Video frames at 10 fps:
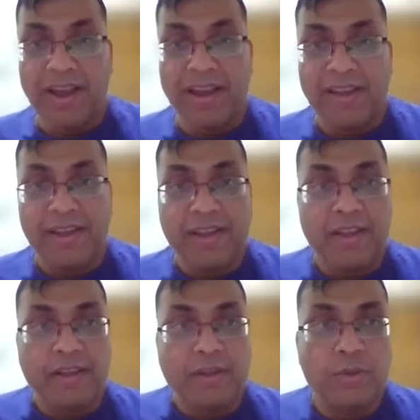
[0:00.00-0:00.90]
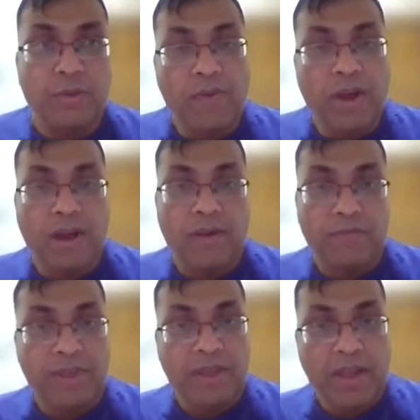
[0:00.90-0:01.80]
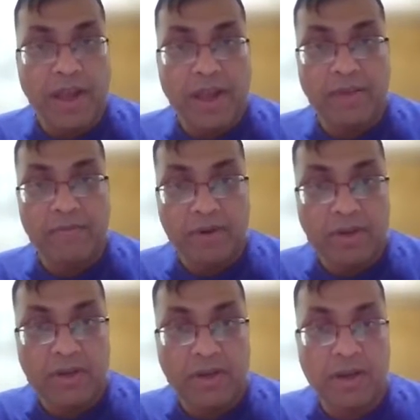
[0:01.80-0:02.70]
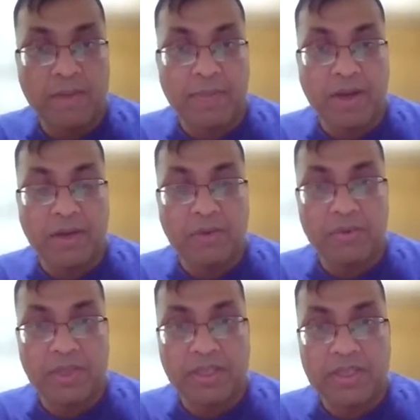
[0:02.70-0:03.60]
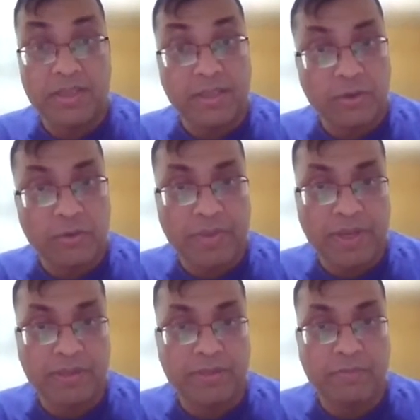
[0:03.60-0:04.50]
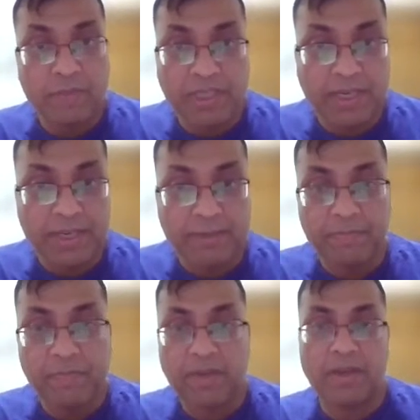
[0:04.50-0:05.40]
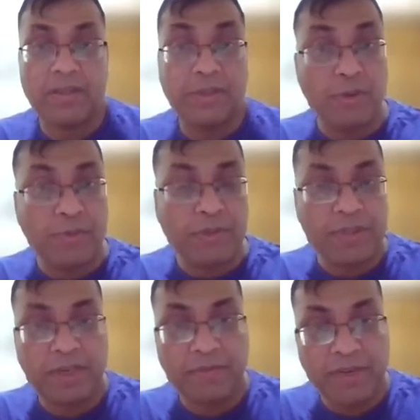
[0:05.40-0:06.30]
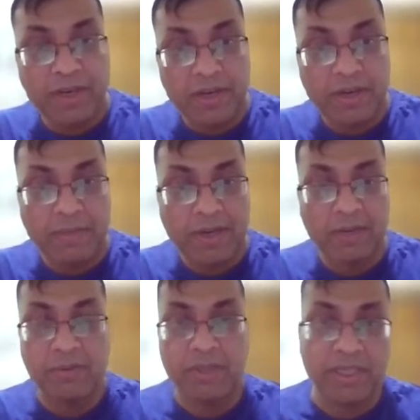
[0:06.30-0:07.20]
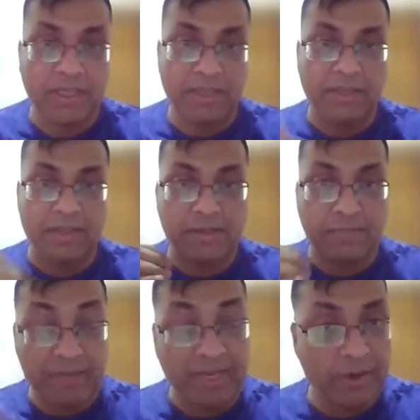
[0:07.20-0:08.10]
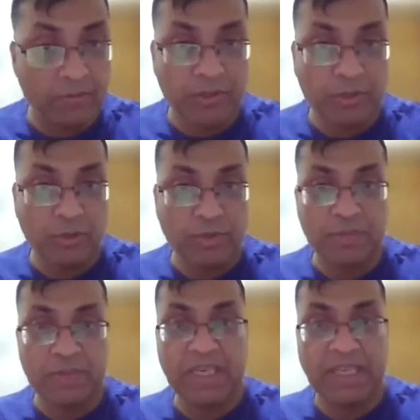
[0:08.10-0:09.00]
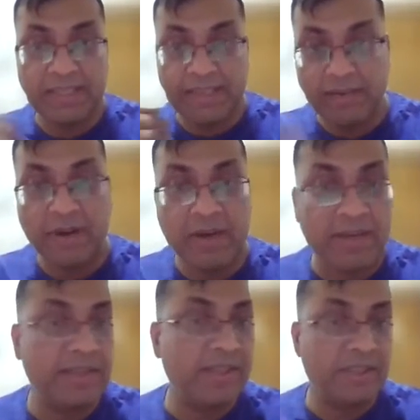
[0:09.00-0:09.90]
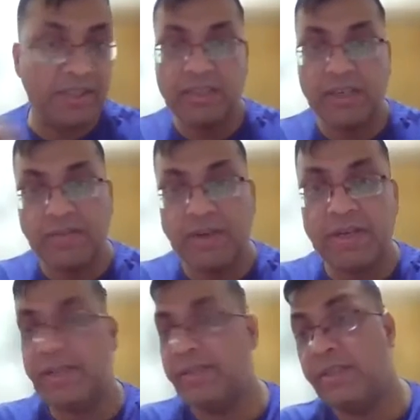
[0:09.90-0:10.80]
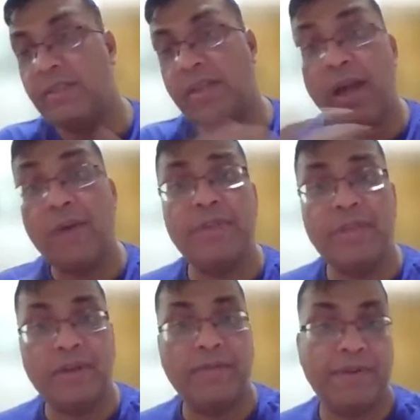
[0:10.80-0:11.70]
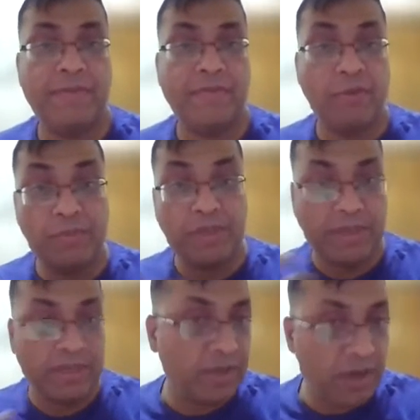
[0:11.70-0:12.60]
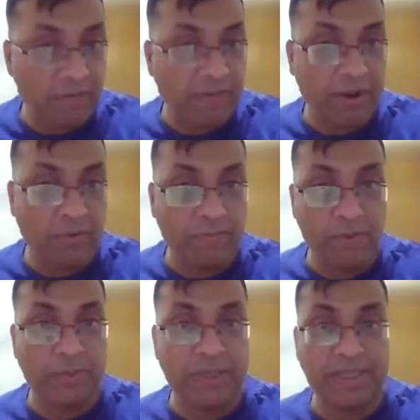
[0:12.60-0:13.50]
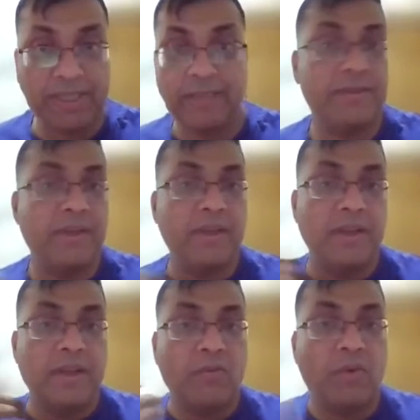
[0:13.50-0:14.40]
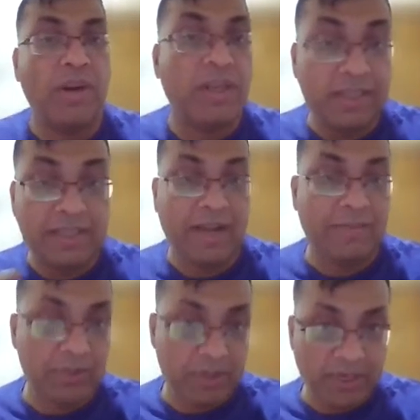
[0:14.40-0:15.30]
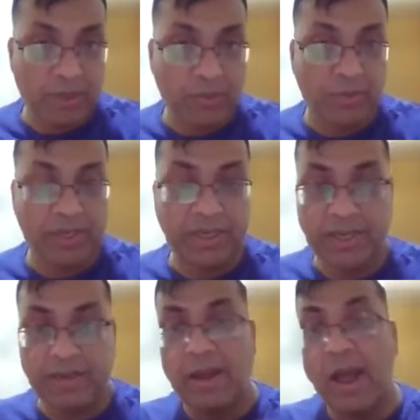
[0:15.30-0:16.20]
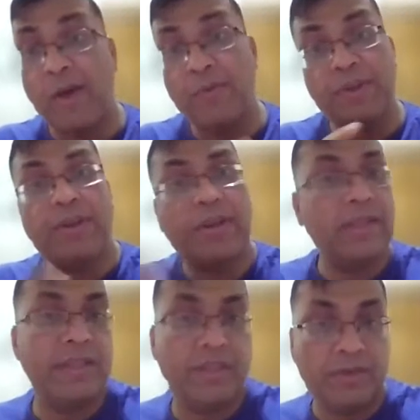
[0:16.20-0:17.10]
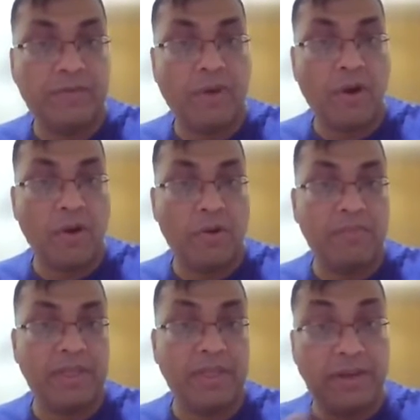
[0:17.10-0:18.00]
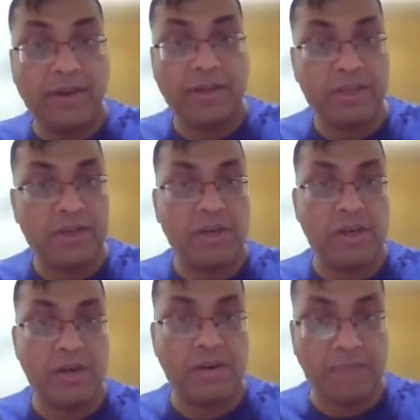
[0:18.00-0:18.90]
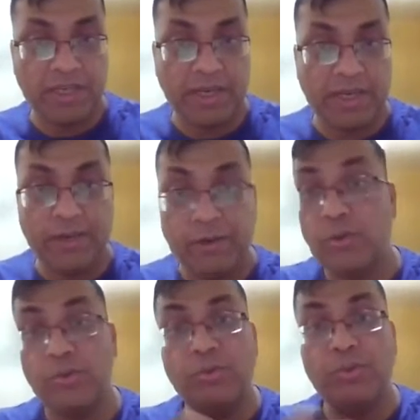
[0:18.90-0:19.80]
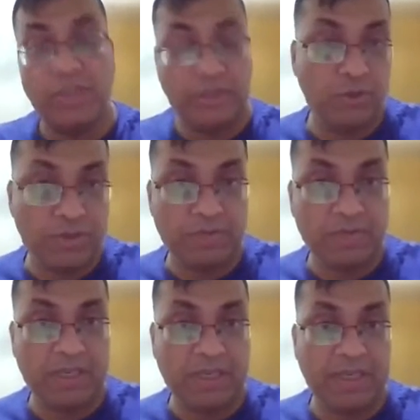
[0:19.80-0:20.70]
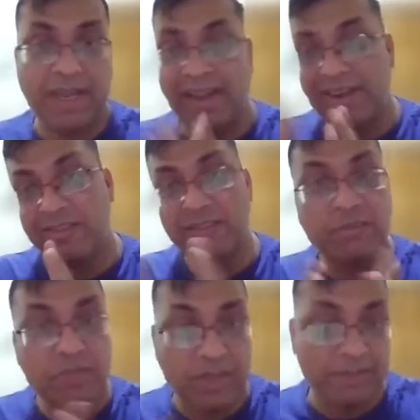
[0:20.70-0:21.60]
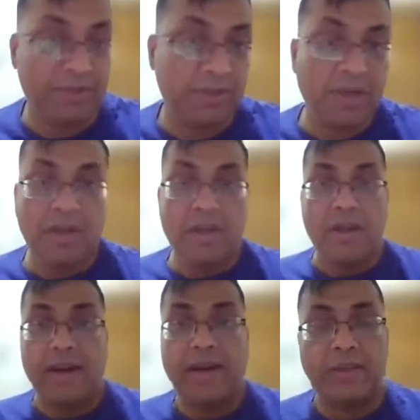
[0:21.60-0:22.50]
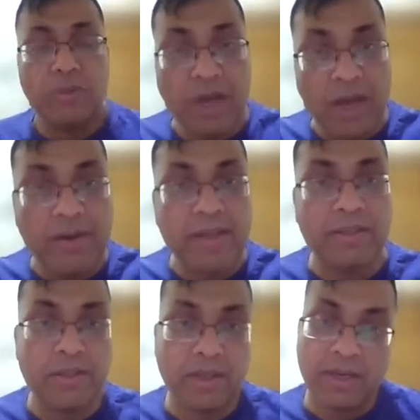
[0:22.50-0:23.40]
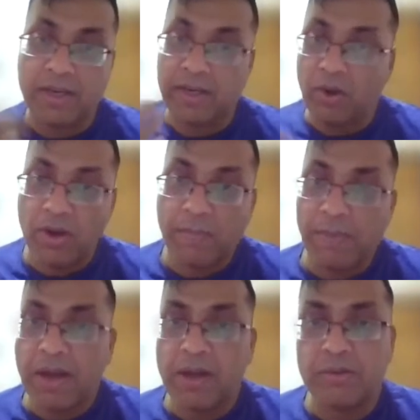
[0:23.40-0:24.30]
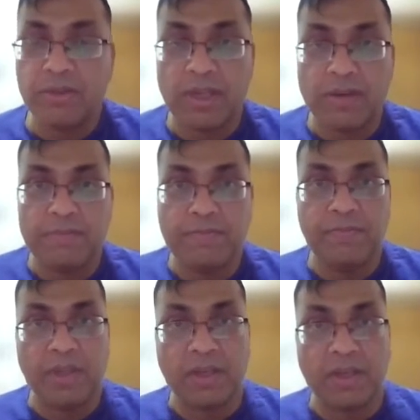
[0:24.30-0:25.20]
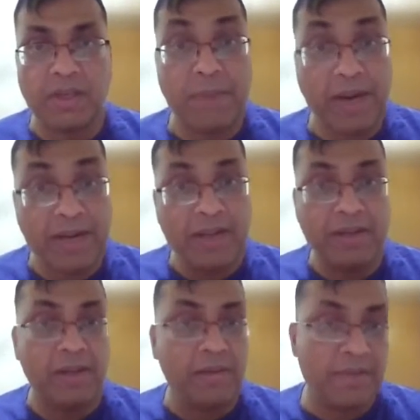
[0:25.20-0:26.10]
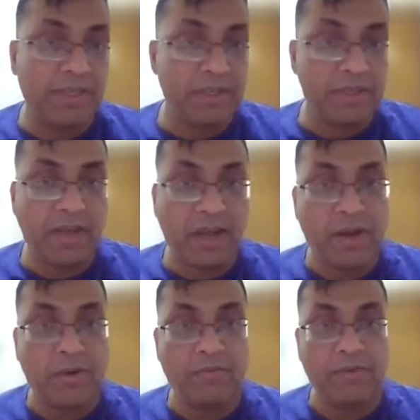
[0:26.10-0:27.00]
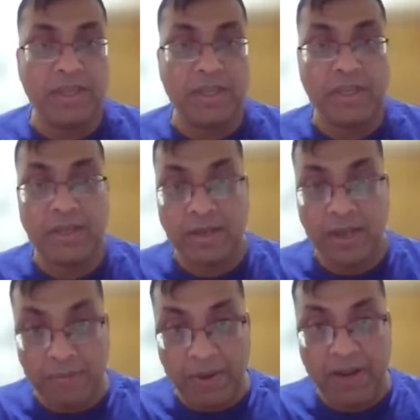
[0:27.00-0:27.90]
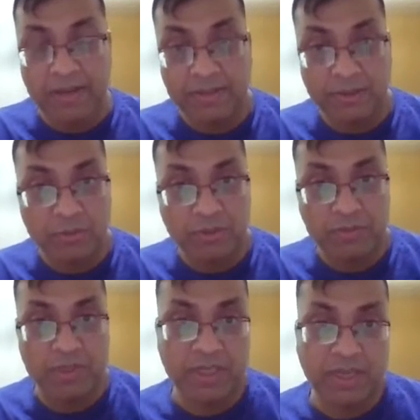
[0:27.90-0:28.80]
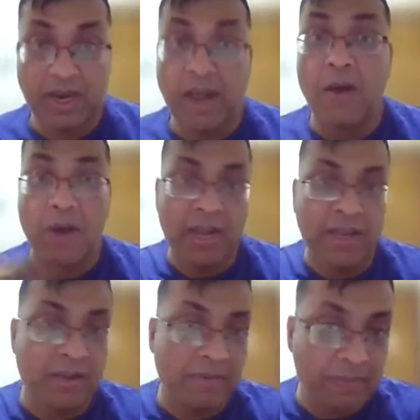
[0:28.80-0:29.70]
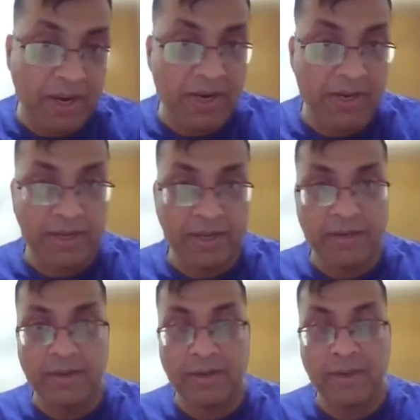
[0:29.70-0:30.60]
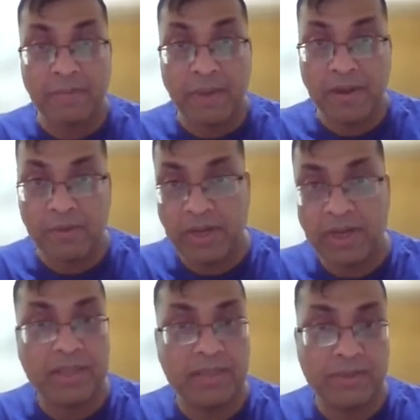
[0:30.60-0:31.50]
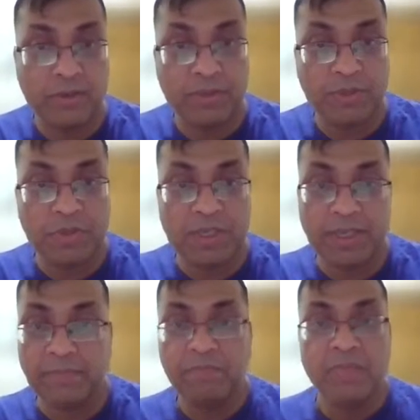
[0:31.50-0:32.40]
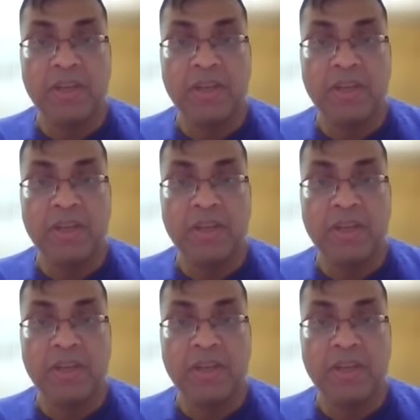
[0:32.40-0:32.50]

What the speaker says: Hi. So far, we have learned about the zero-based budgeting. Zero-based budgeting, we learned about the meaning of the zero-based budgeting, the advantages, disadvantages, how is it different from the traditional way of doing things, what are the steps in doing it, how we transition from the traditional budgeting to the zero-based budgeting, and some steps. Right. So now let's talk about some practical measures, how we apply the zero-based budgeting and how I have applied in my hotel as a zero-based budgeting.